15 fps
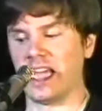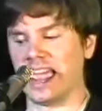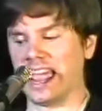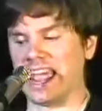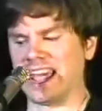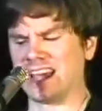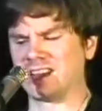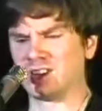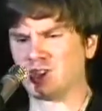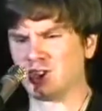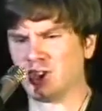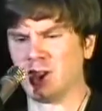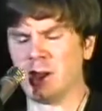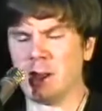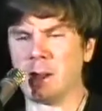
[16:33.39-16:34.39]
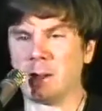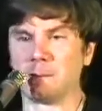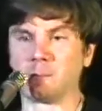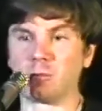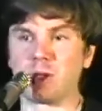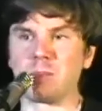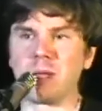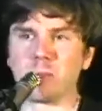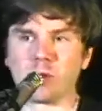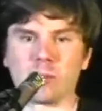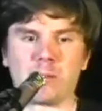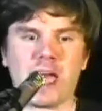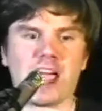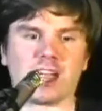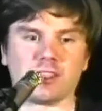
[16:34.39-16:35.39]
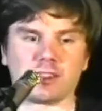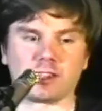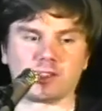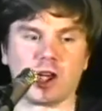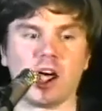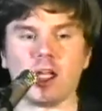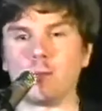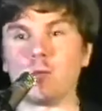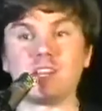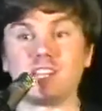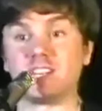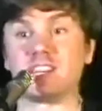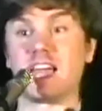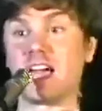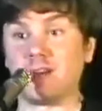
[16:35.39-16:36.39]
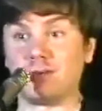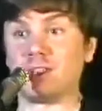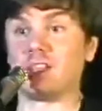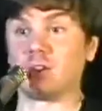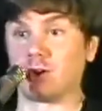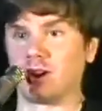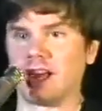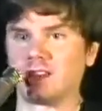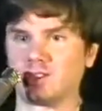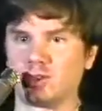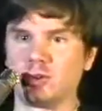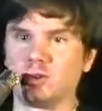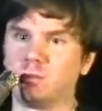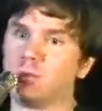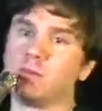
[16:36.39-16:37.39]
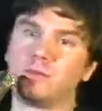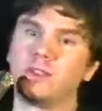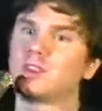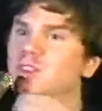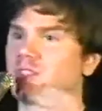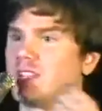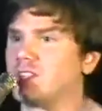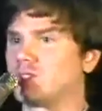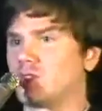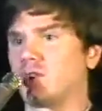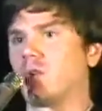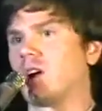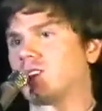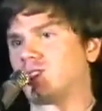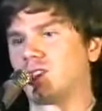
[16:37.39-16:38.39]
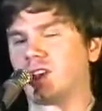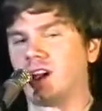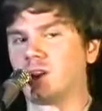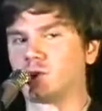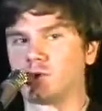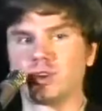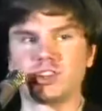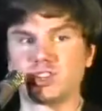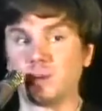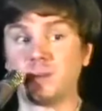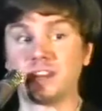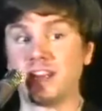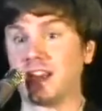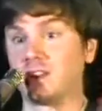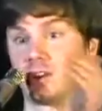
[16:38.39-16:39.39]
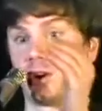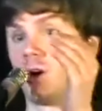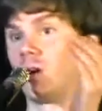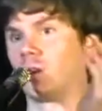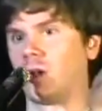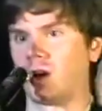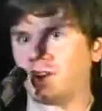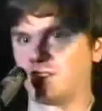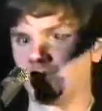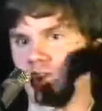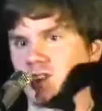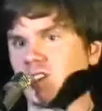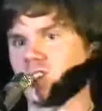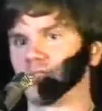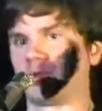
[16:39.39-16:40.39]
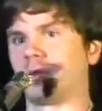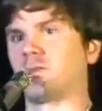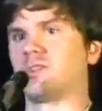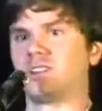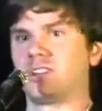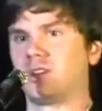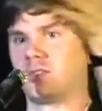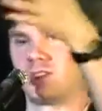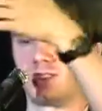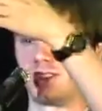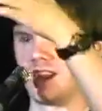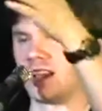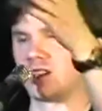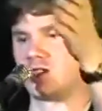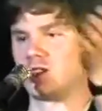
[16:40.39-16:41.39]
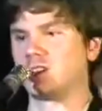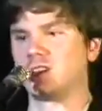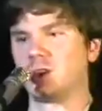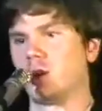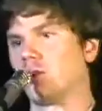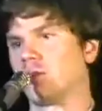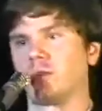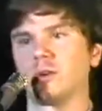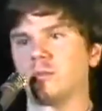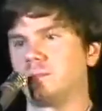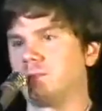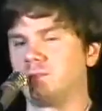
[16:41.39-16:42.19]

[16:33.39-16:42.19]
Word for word: And remember back at the time we didn't have the internet so to move these things across the country somebody had to call long distance for you know to the next city over